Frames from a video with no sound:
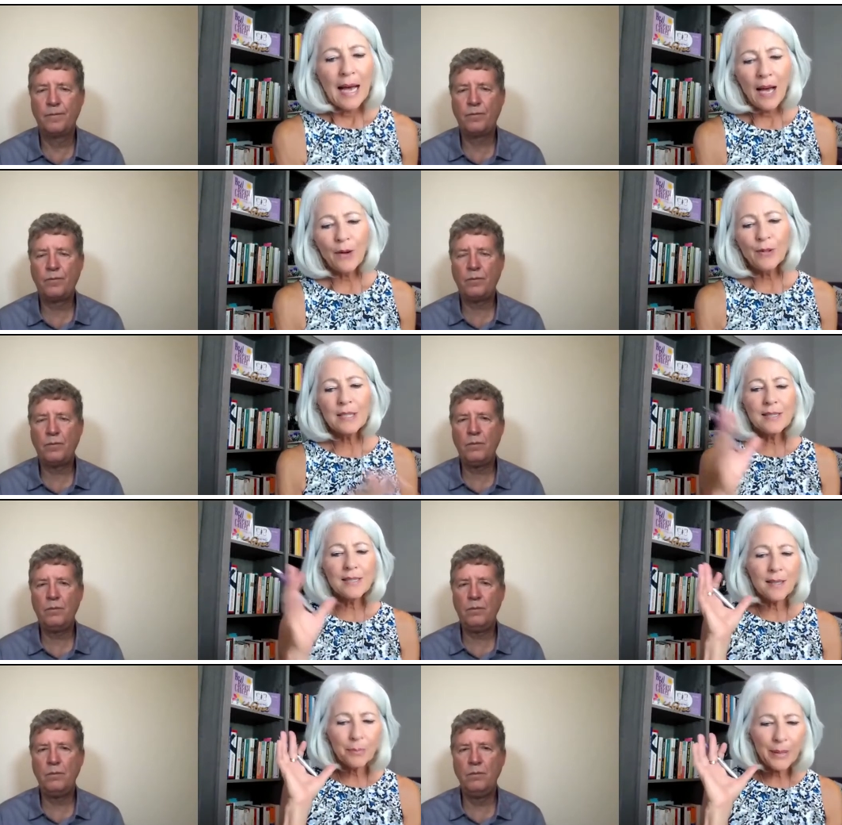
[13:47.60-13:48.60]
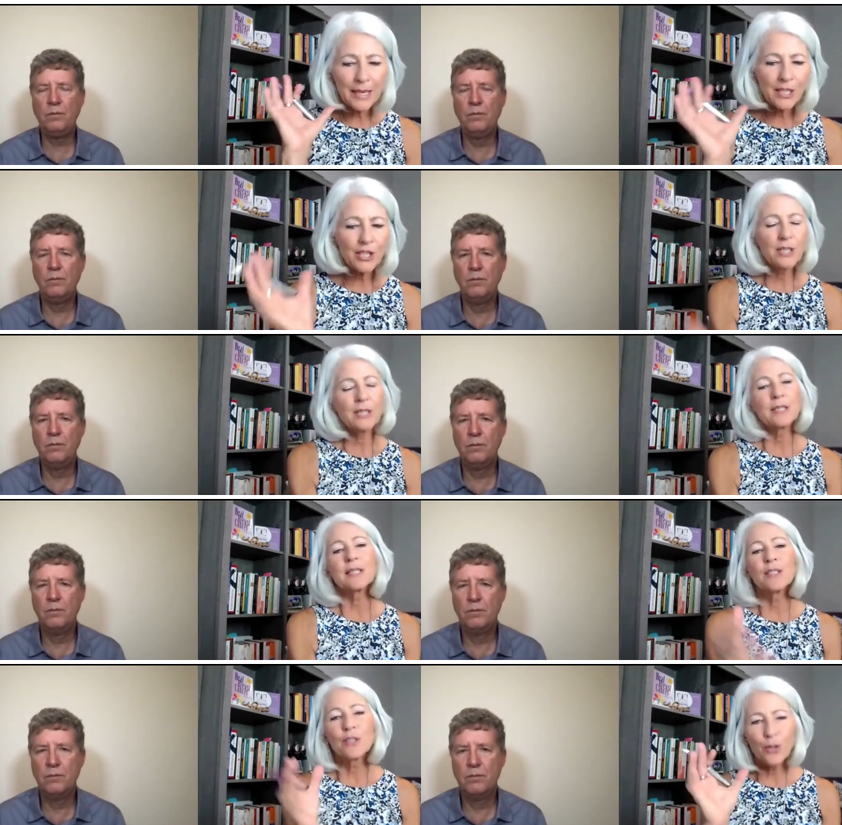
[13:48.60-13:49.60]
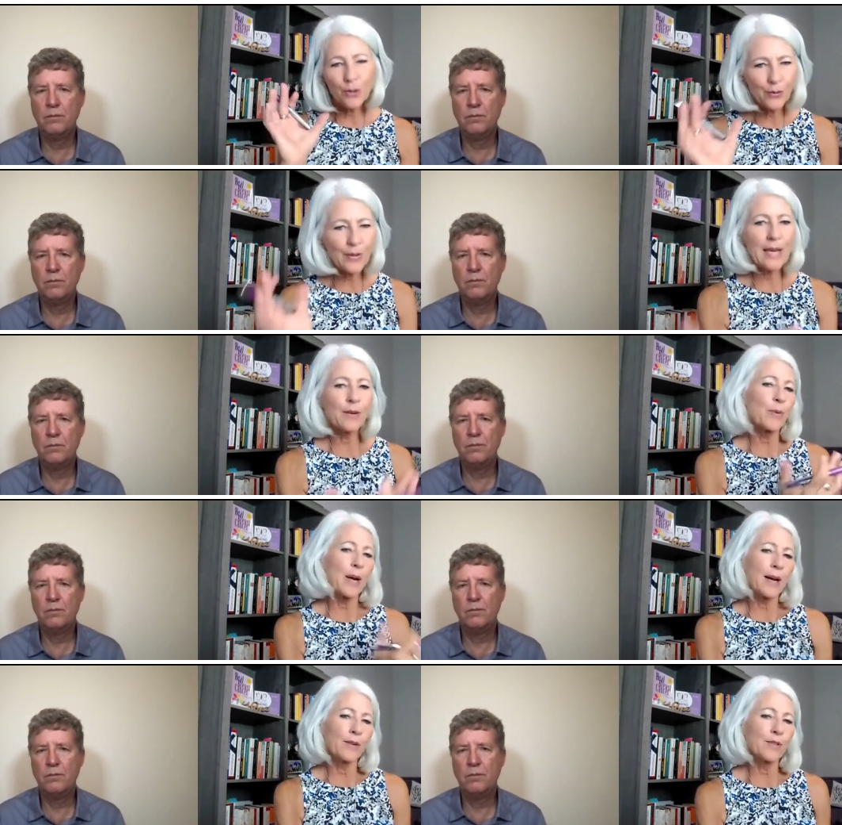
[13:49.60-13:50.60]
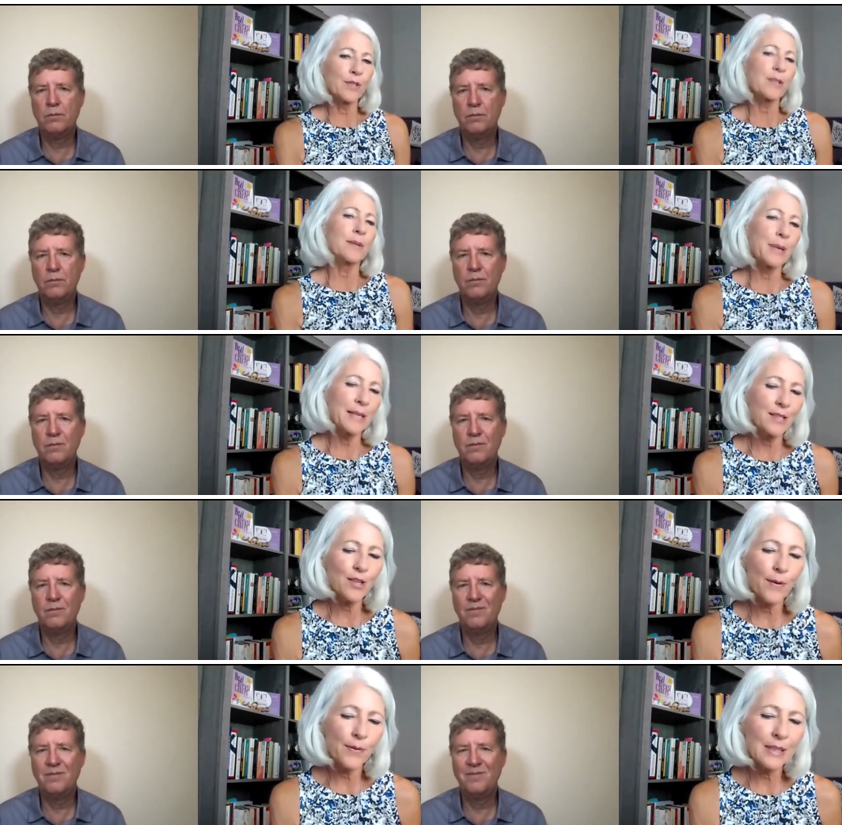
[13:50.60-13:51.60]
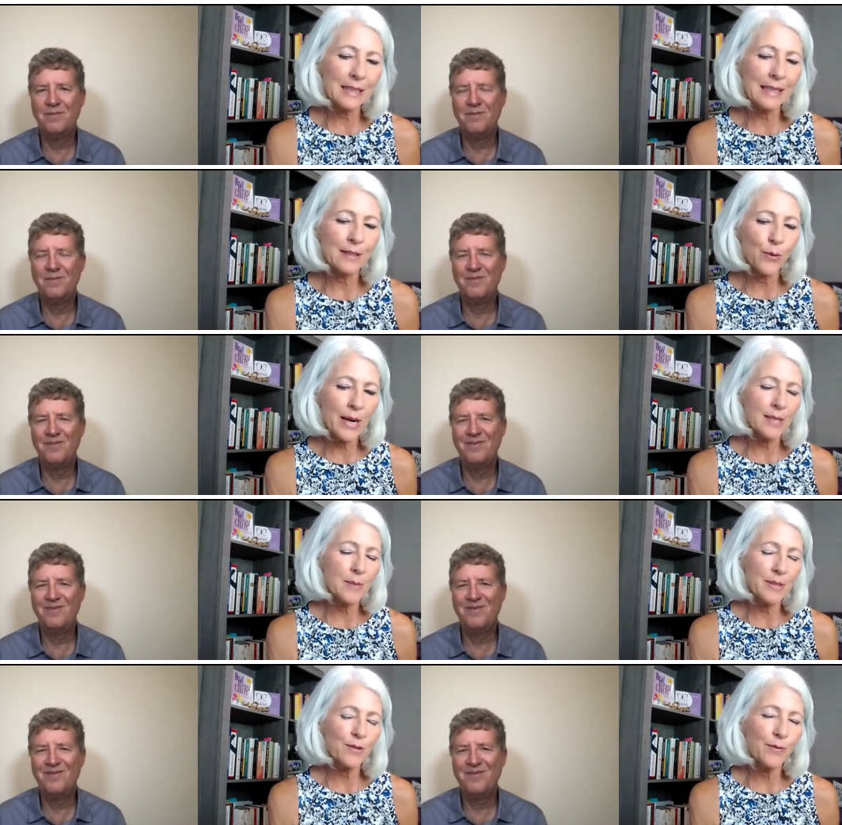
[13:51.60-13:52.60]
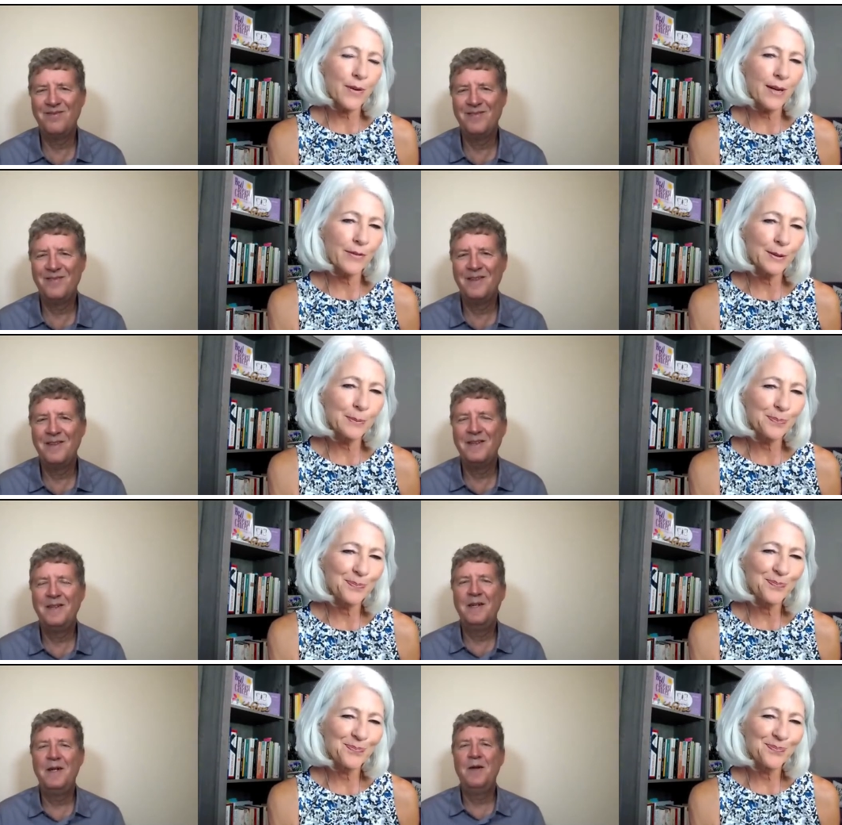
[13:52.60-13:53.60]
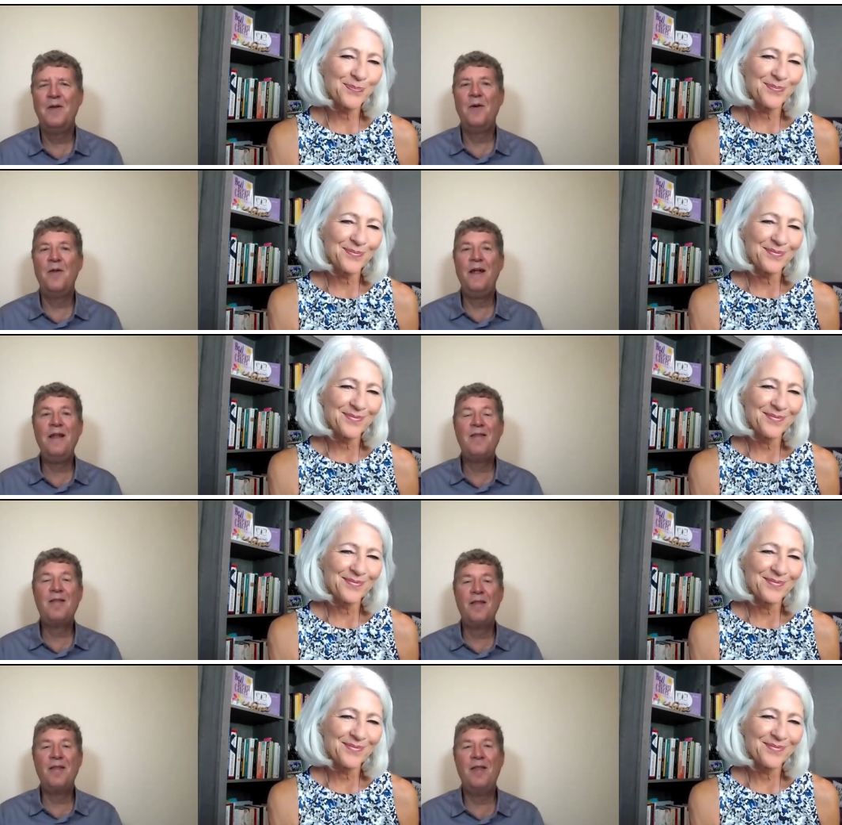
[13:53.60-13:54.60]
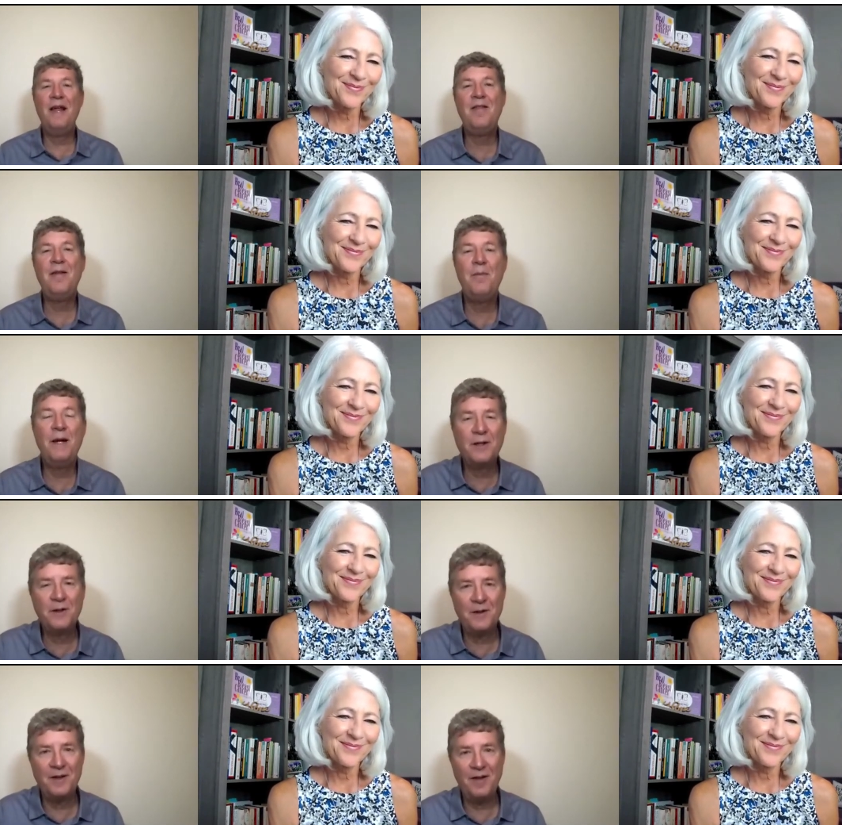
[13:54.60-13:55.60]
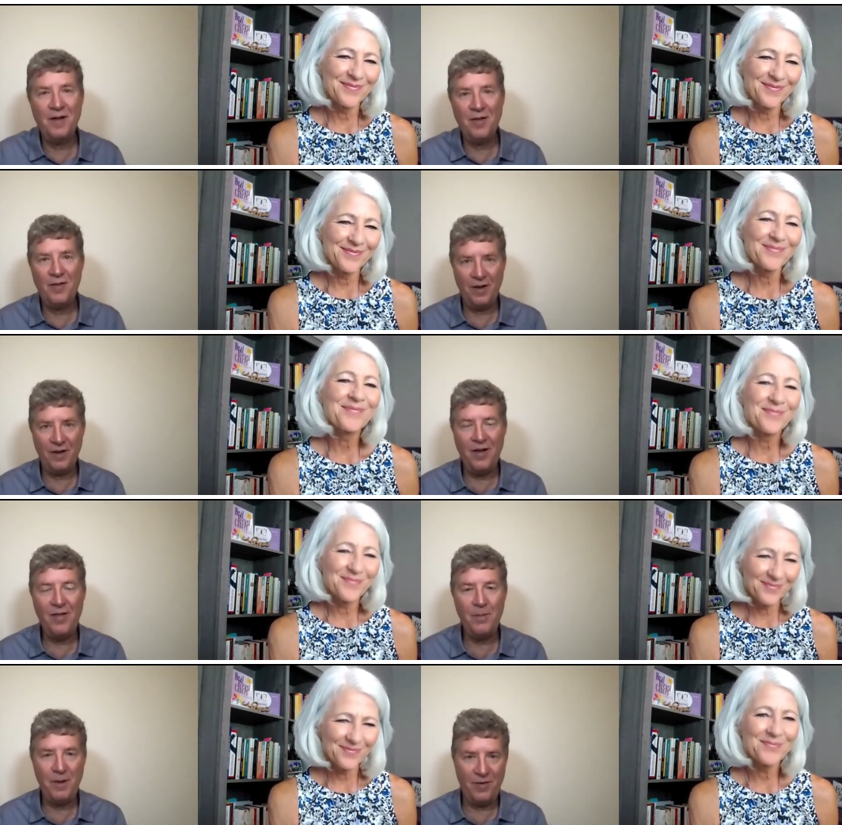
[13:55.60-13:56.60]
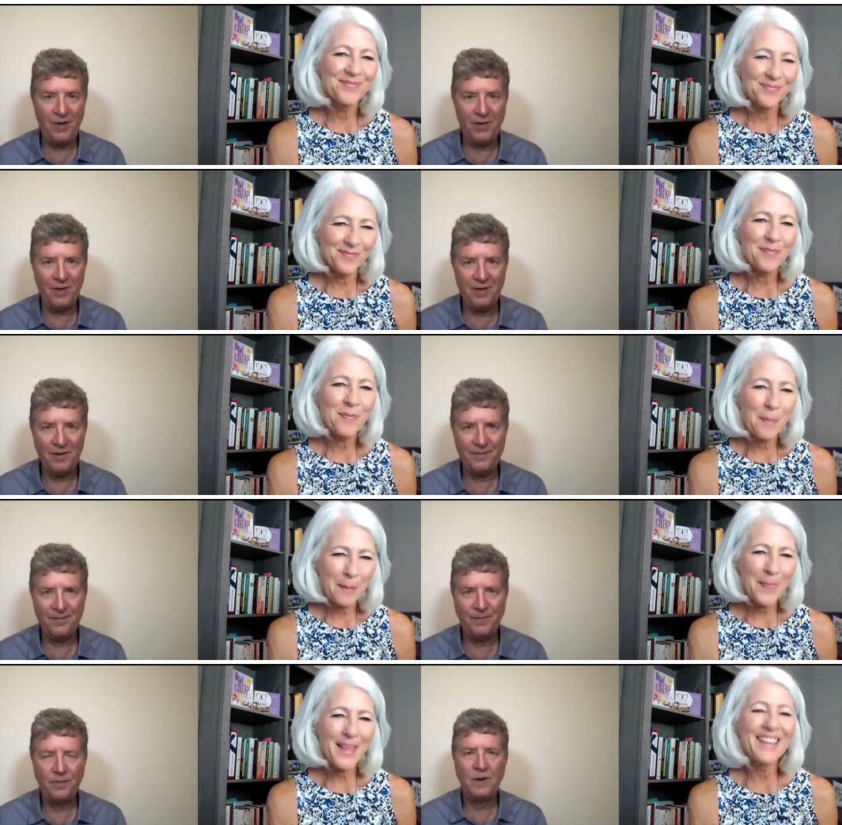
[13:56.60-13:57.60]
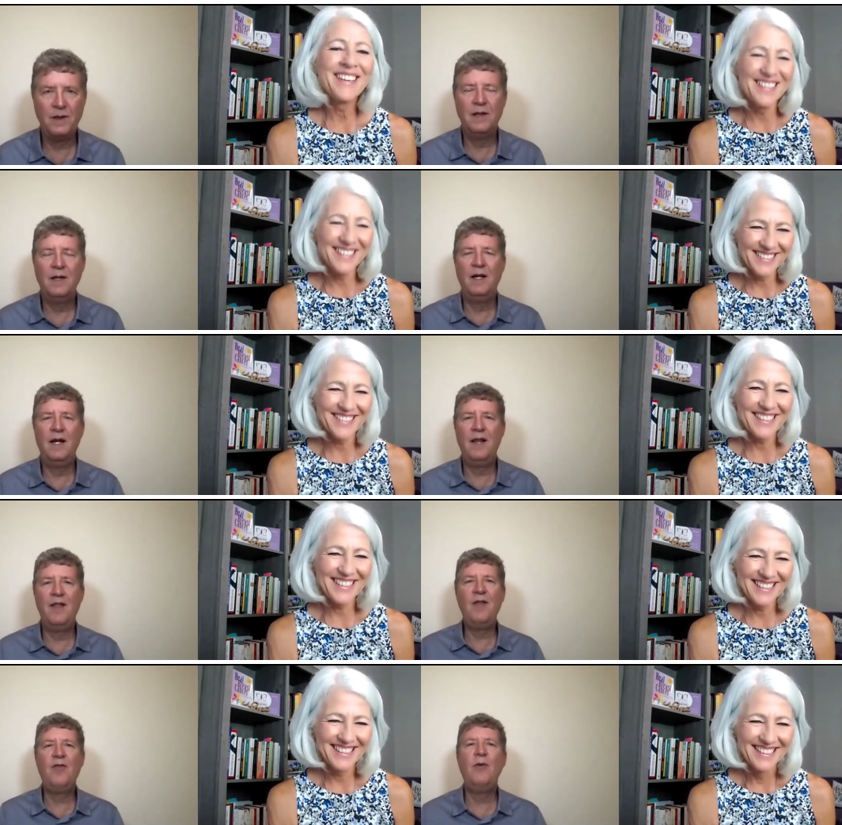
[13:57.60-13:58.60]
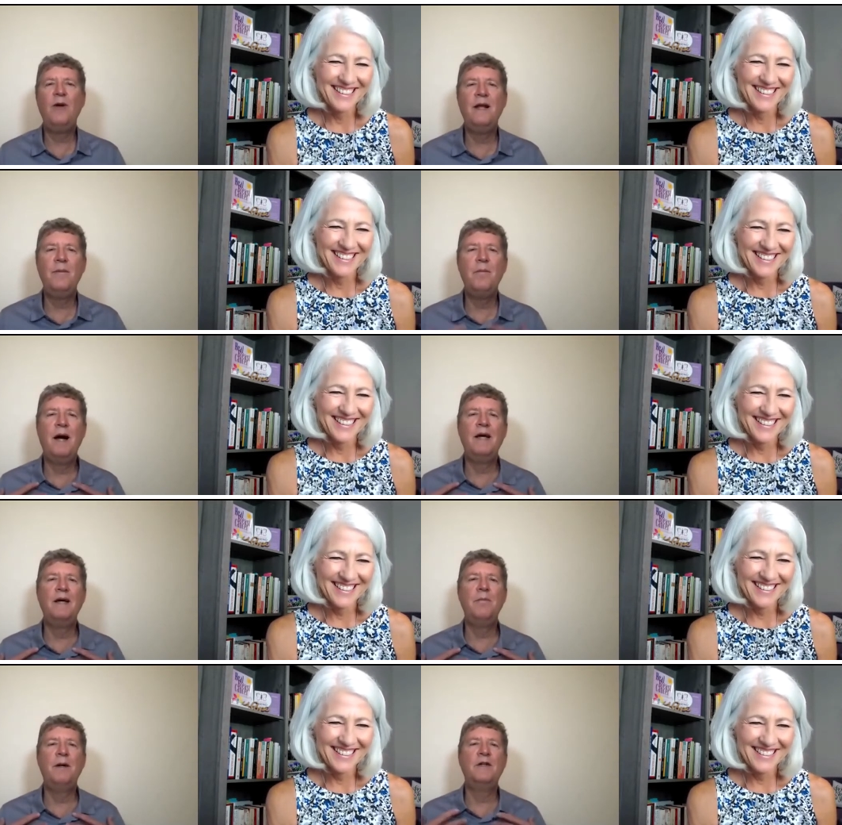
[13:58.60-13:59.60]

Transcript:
Speaker 1: How does a patient turn that around by softening that grasp at survival?
Speaker 2: So that's that's a big journey. That's a that's a big secret, and that's really my my